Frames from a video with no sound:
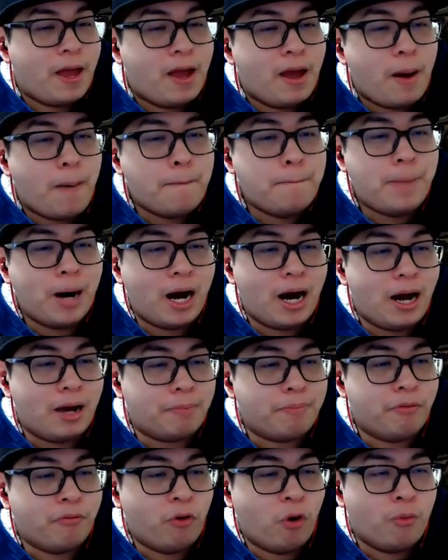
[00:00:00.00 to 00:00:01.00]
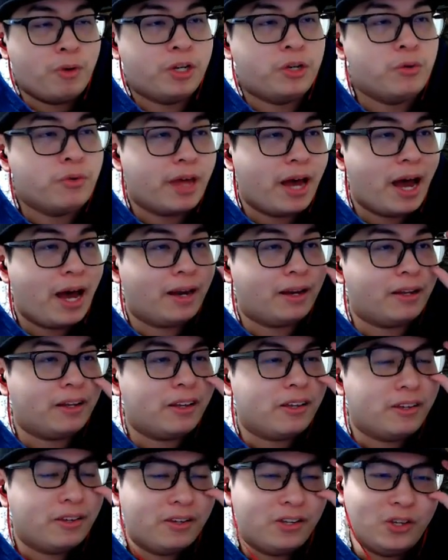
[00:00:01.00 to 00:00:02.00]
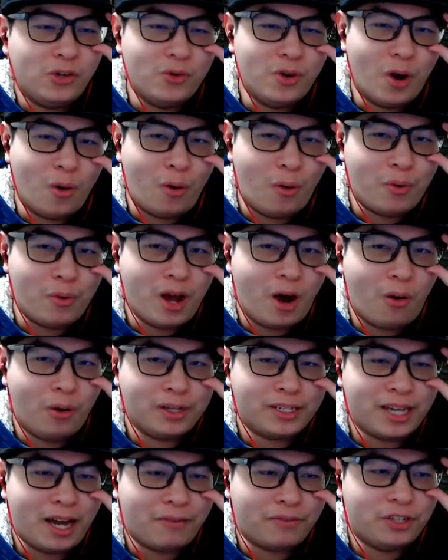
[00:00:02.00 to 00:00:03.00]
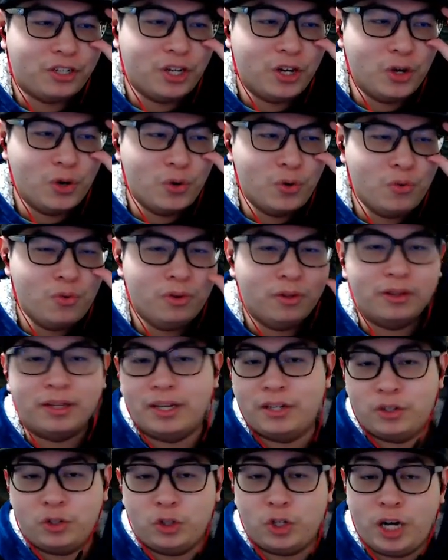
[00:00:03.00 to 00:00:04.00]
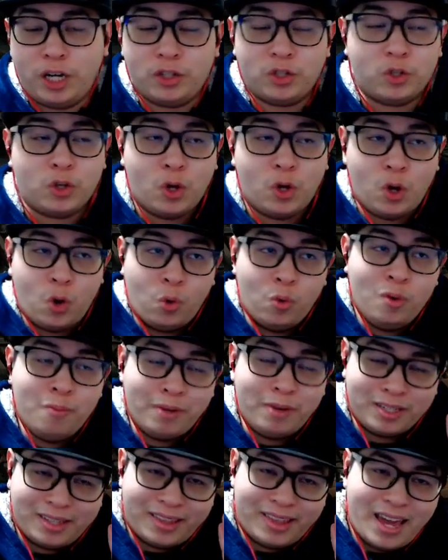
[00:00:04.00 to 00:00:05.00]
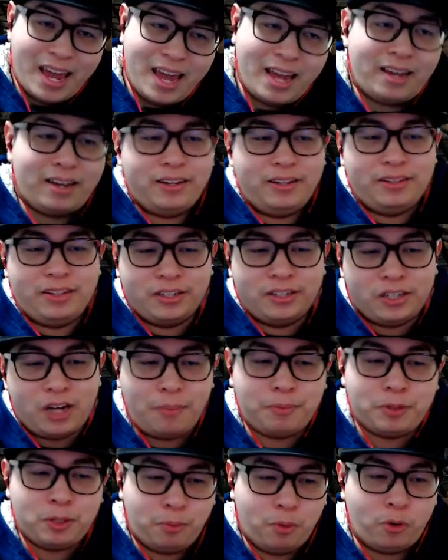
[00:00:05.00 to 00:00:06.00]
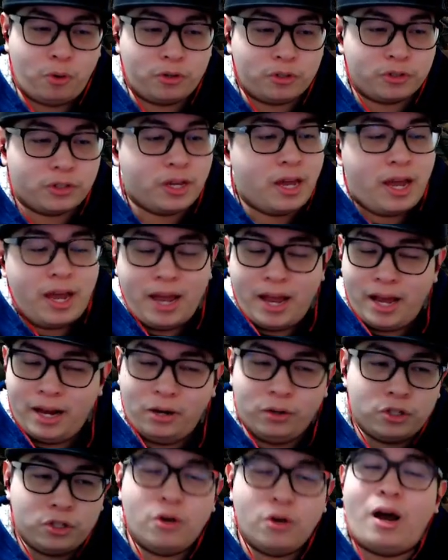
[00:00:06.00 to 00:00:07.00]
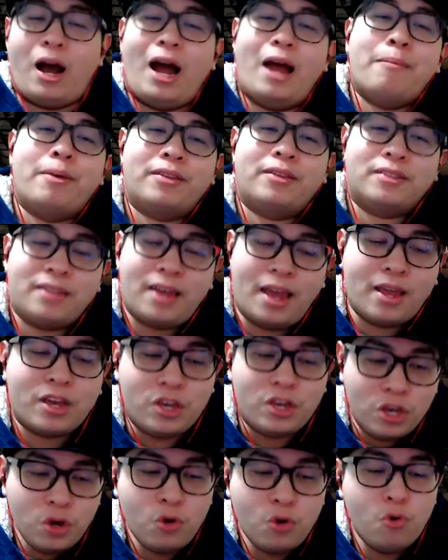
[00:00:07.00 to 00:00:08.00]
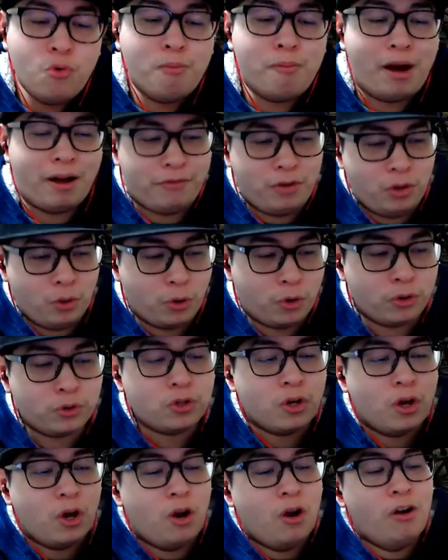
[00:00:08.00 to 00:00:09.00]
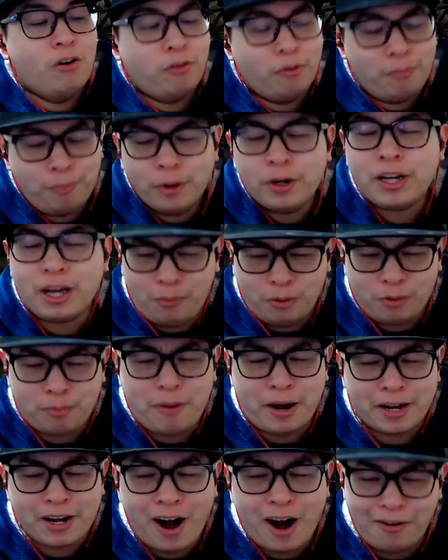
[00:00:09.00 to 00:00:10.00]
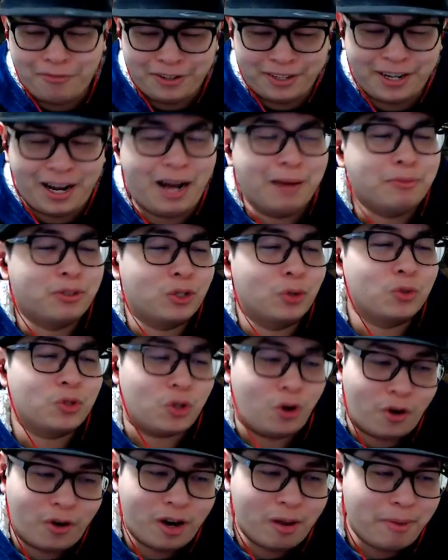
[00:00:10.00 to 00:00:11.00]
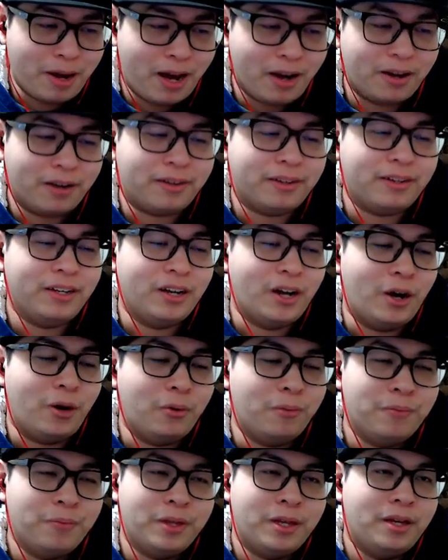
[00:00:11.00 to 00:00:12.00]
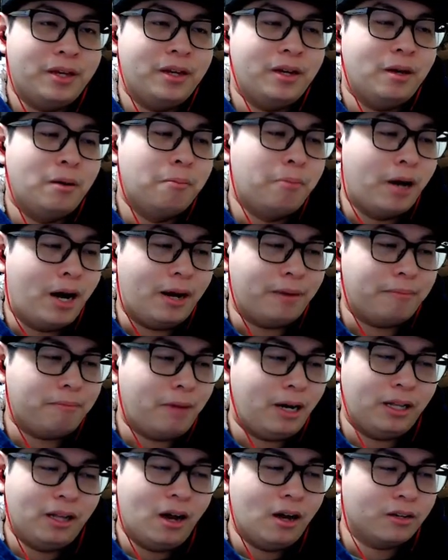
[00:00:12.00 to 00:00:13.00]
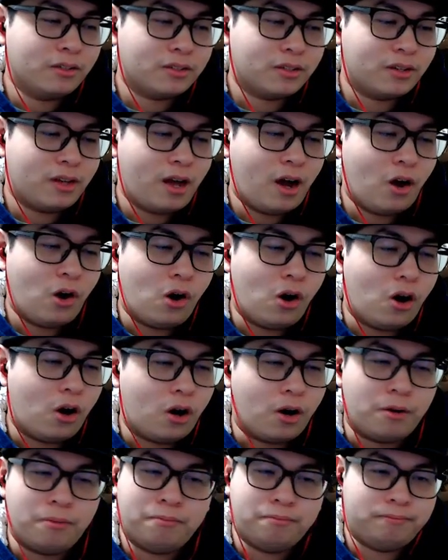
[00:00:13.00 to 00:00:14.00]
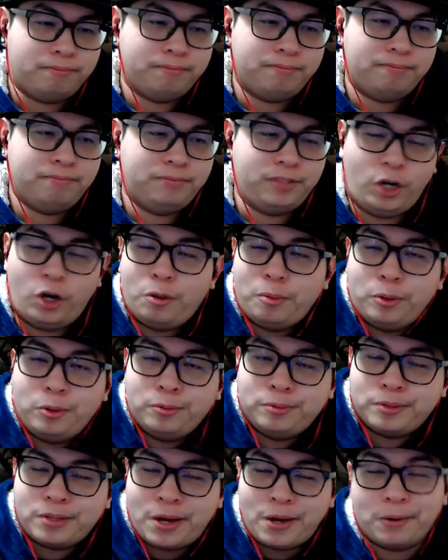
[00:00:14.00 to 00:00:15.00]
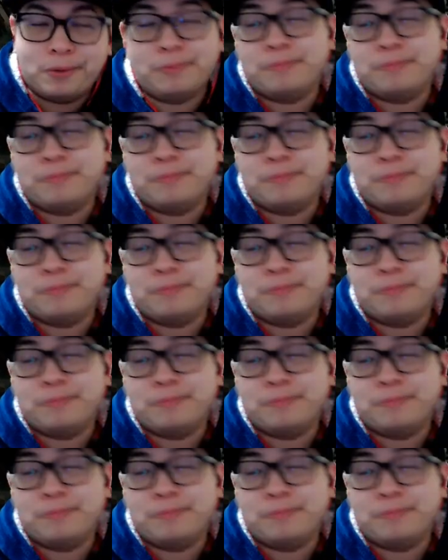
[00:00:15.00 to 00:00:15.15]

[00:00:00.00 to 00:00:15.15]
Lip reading: But before we do that, you know what we always have to do, ladies and gents. We must thank the top supporters, and also I must thank you, my viewers, for putting up with my coughing. I'm so sorry about it, you know, but my lungs are terrible, so